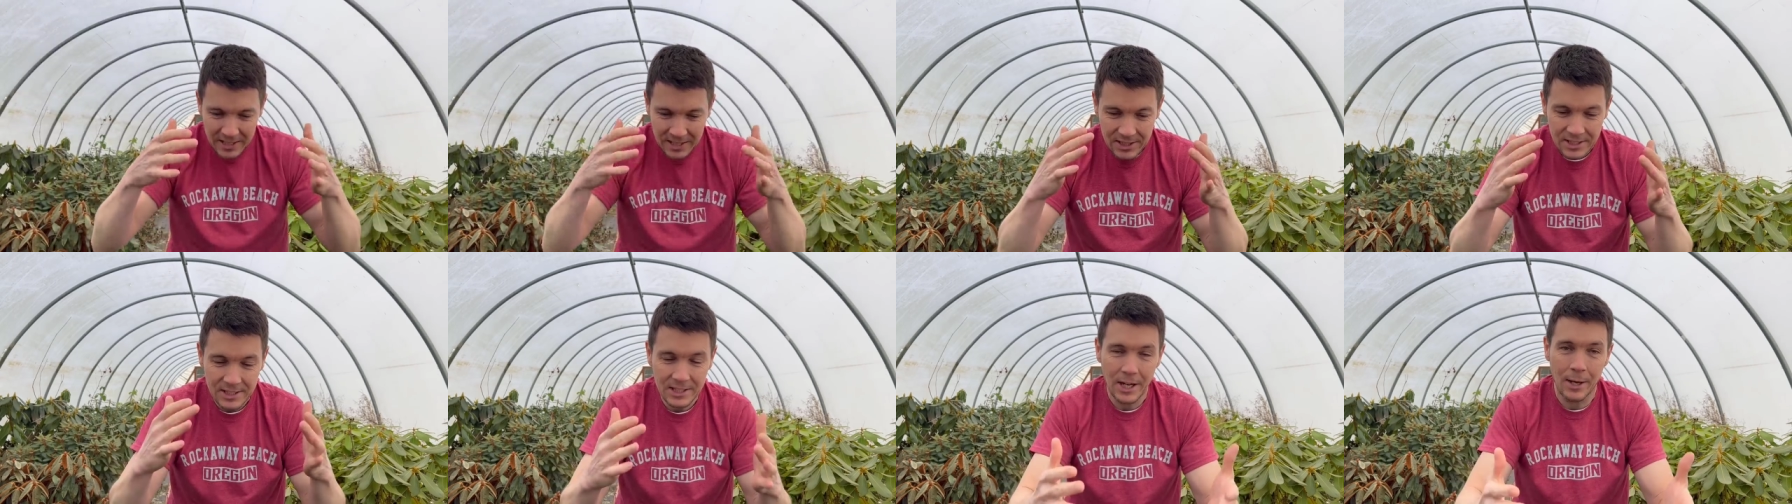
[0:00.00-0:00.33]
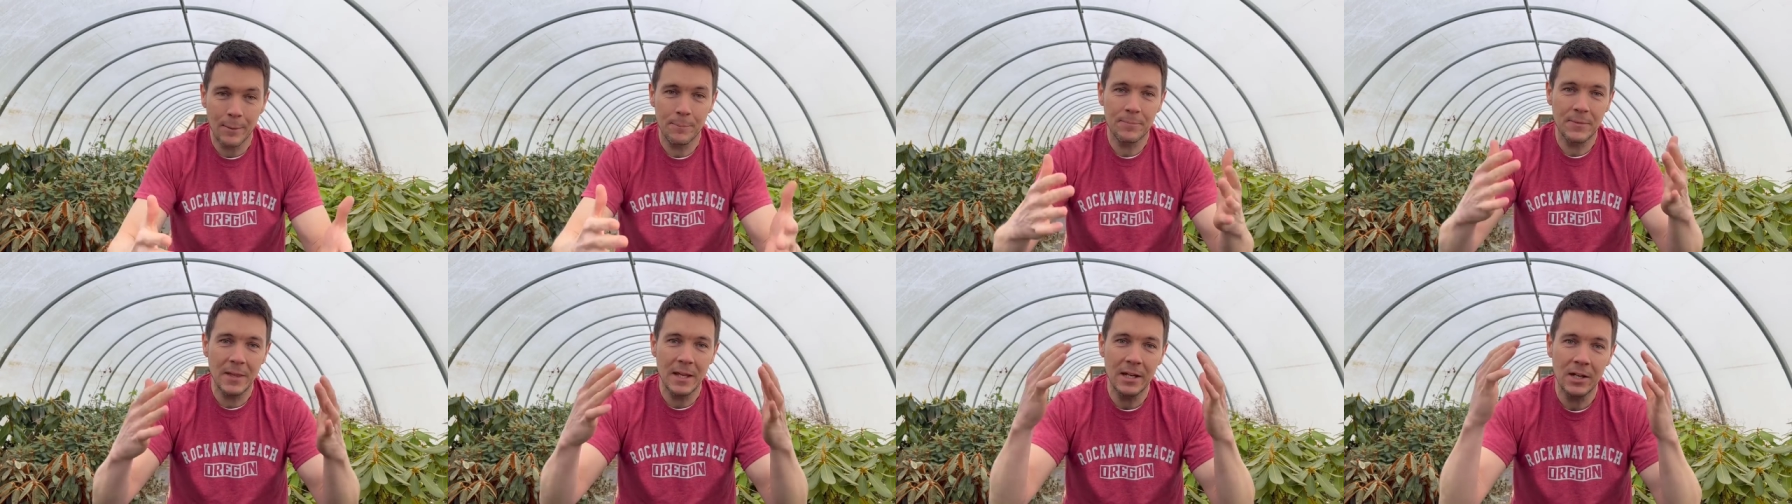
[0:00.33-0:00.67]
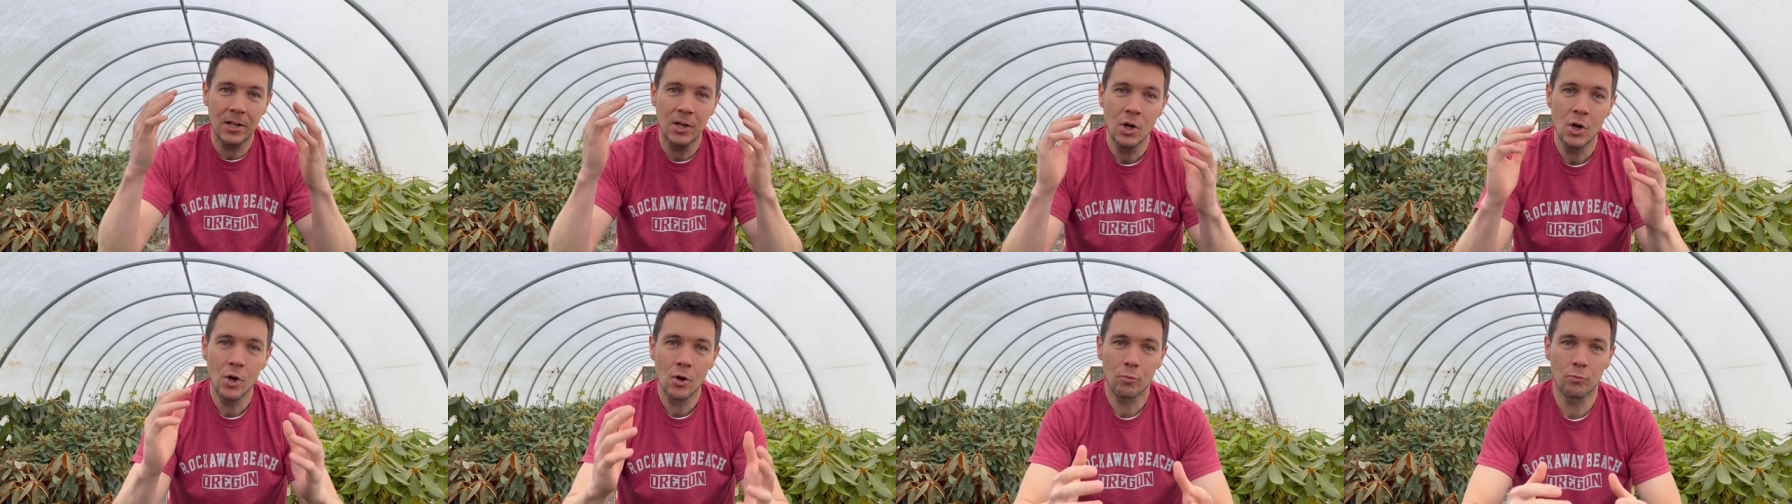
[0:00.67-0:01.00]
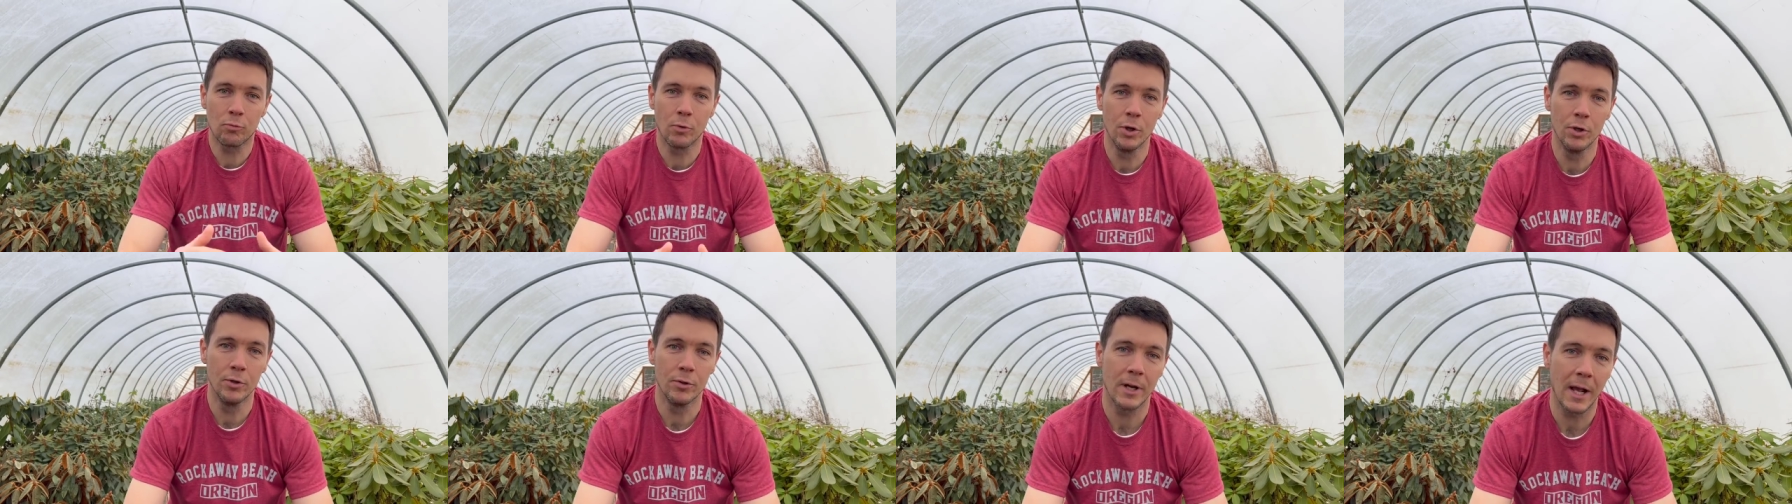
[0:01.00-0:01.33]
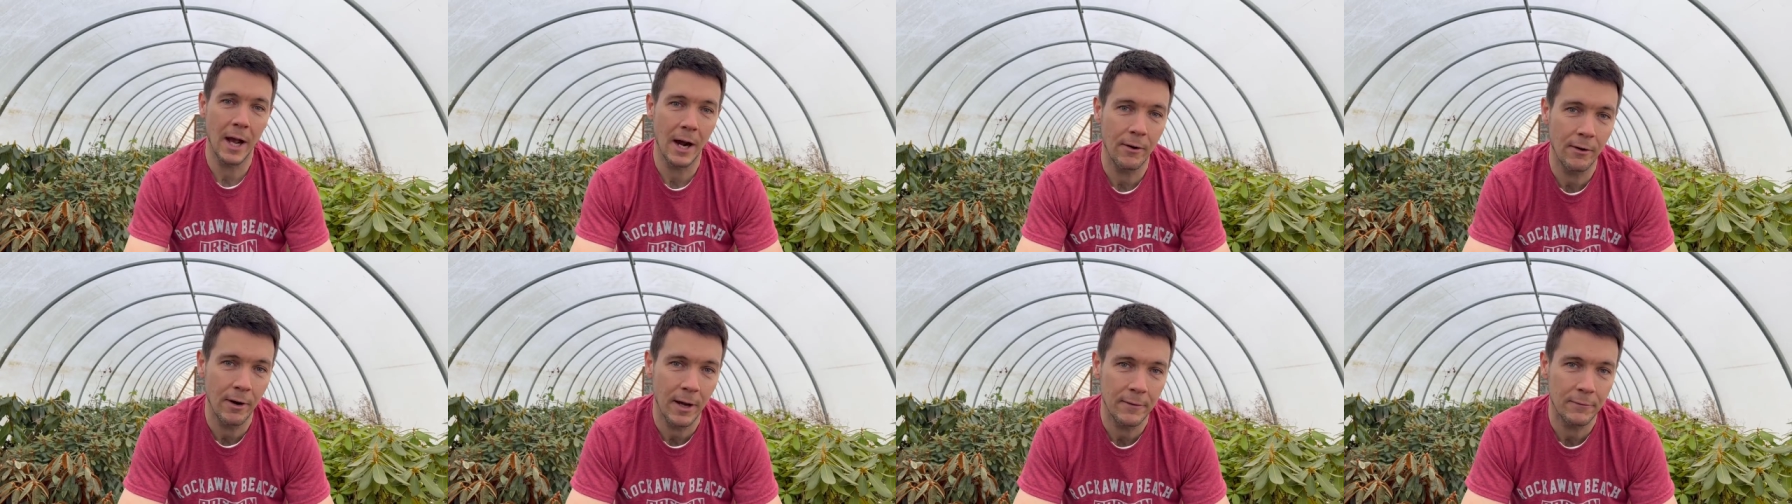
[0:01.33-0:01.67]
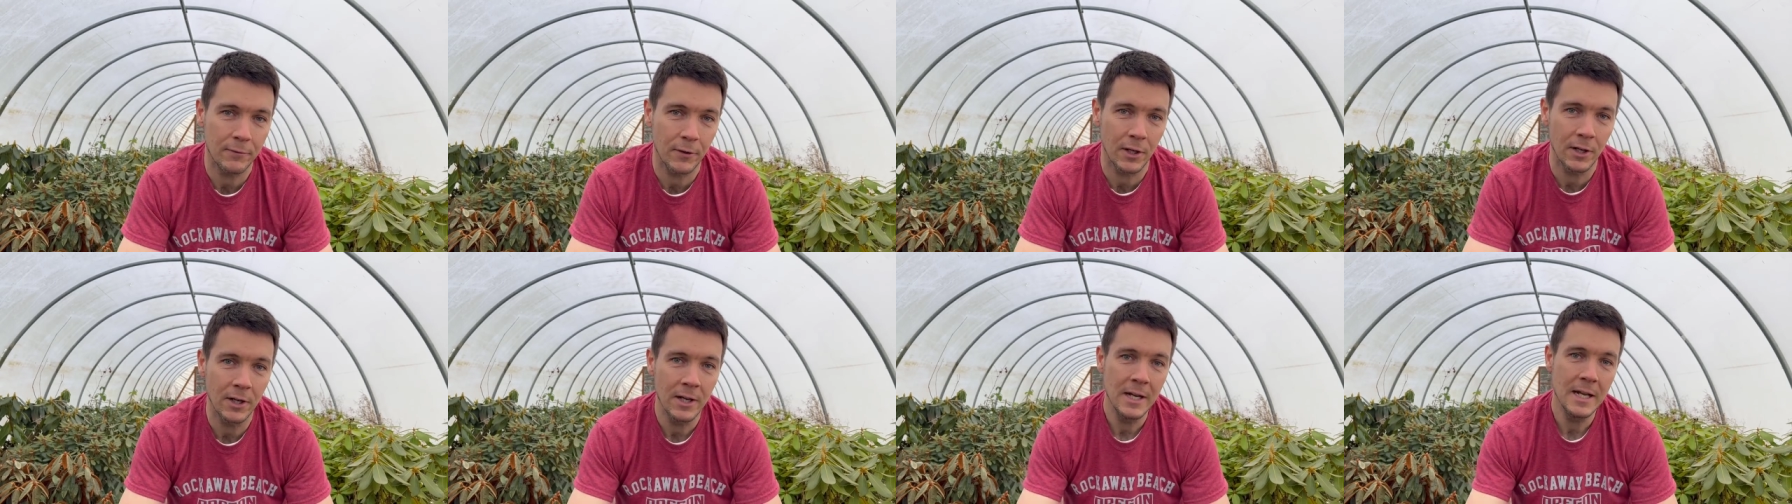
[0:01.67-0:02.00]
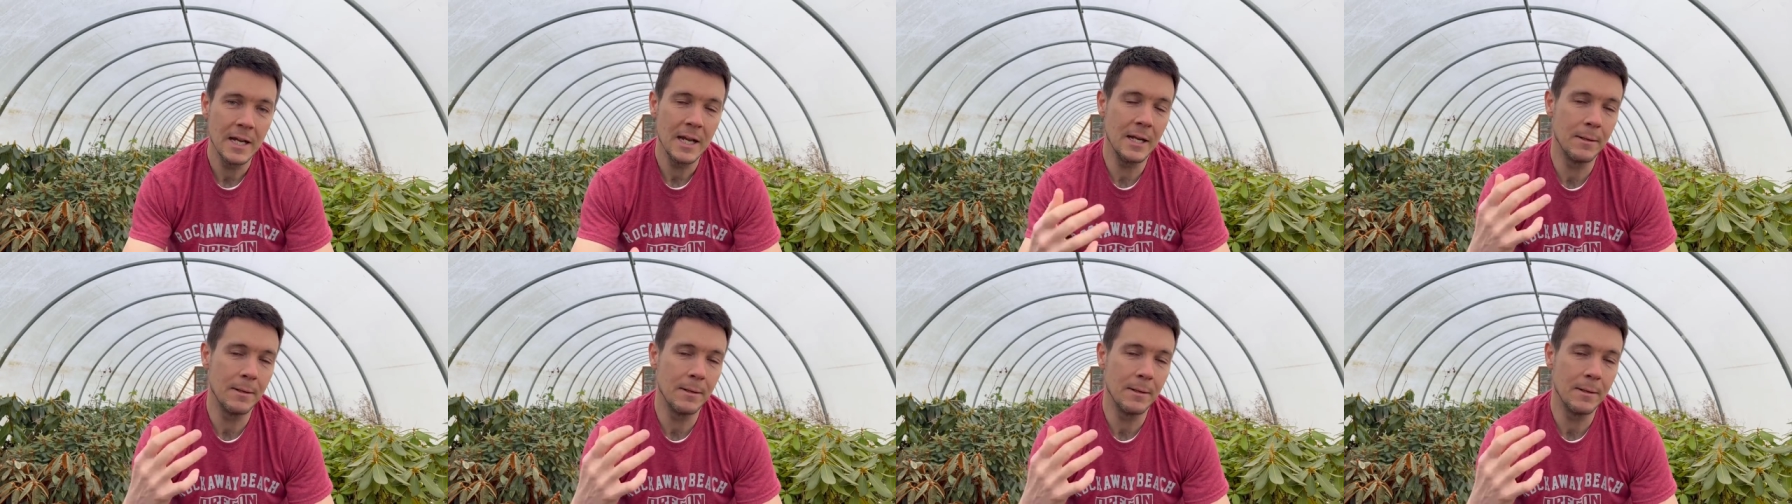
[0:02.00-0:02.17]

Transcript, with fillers: something root. However,